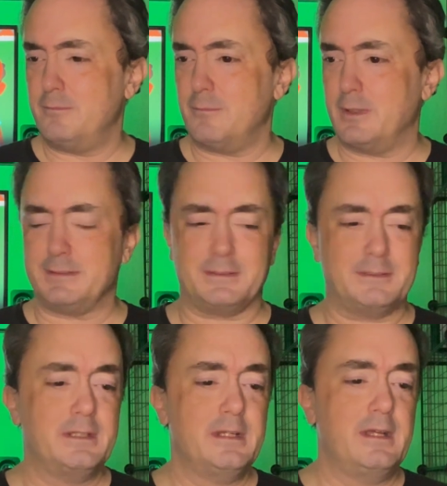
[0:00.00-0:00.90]
Russell.
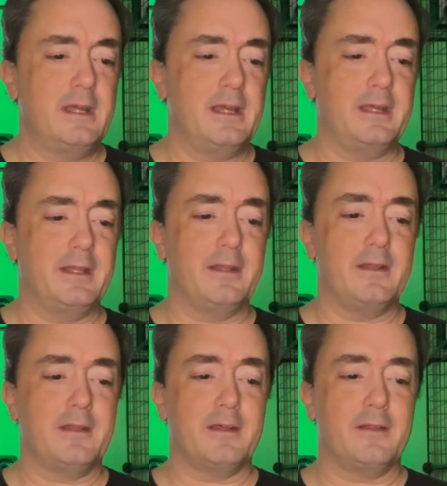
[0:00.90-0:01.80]

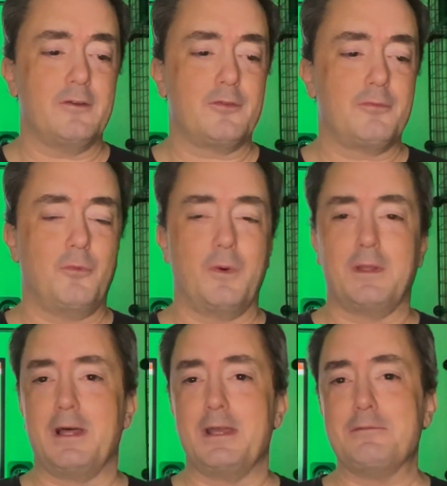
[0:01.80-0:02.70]
And there's one
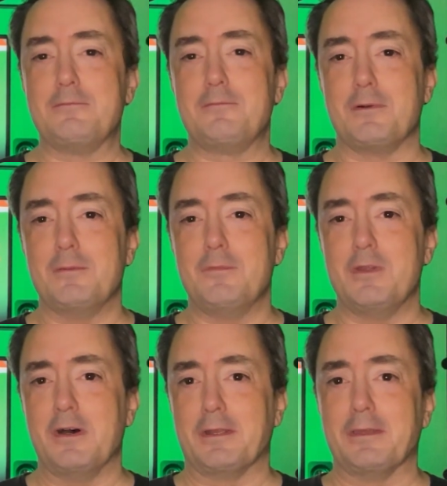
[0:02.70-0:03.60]
line from
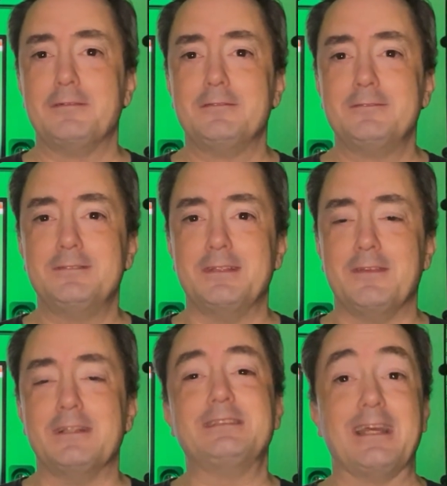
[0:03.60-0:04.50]
Doug in
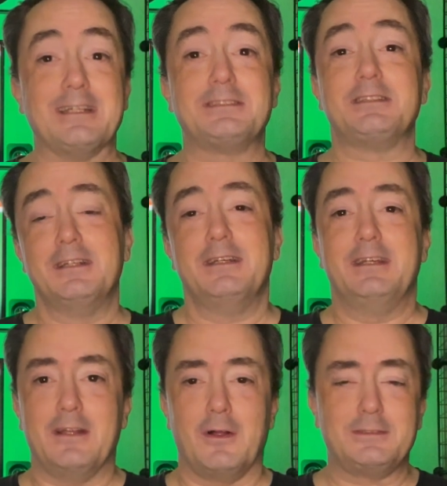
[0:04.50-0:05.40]
this. Yes,
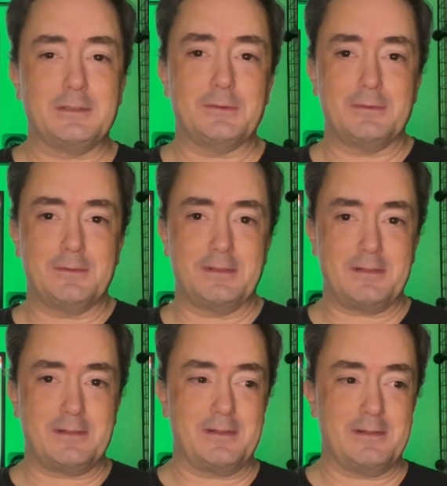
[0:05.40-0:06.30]
it also,
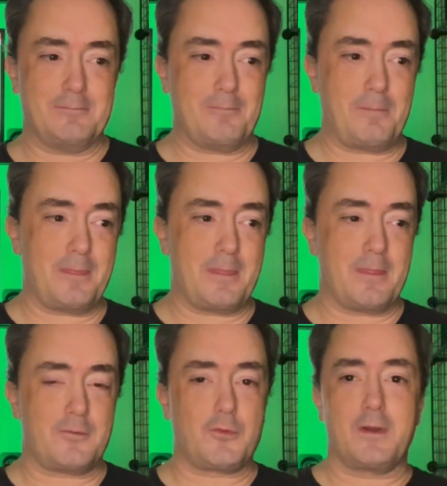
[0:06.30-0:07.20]

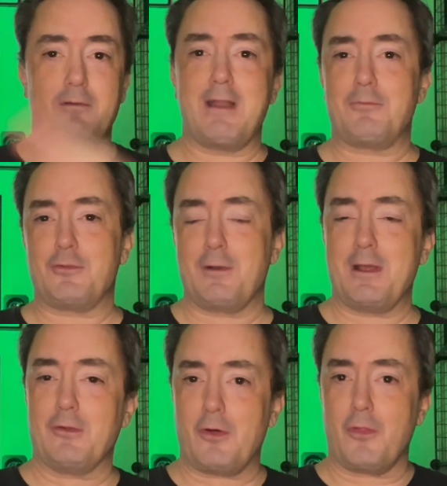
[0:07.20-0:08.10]
the story wraps
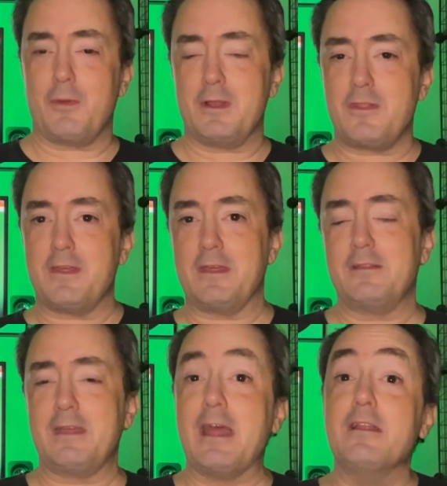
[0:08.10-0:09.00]
around all the way to
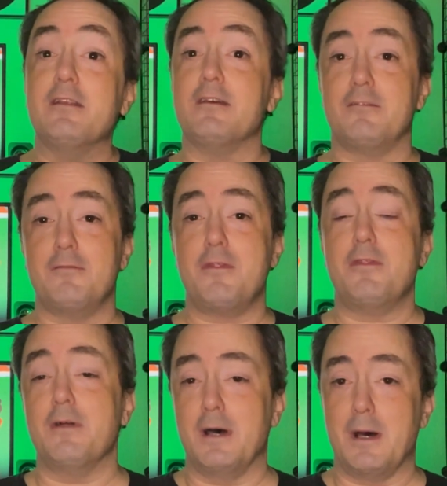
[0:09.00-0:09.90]
the end of
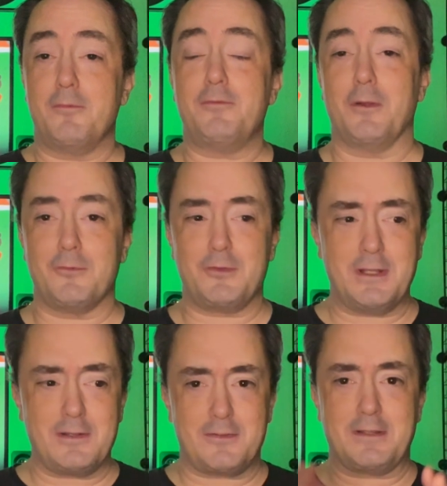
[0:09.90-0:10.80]
the Up film. So you
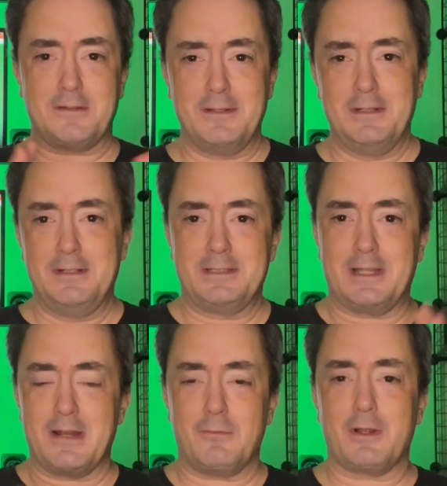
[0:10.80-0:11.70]
get to see
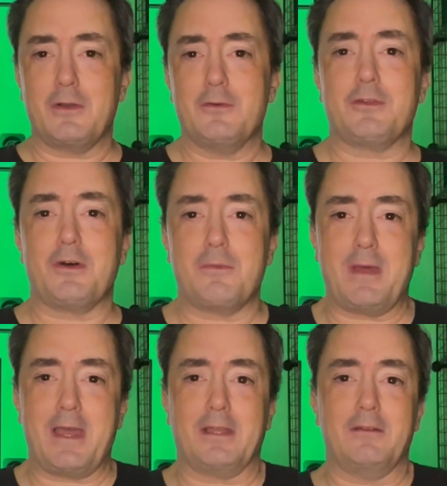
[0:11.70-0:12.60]
kind of what goes on
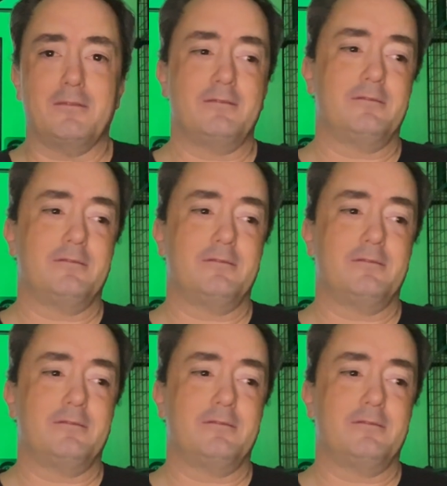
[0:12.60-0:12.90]
back in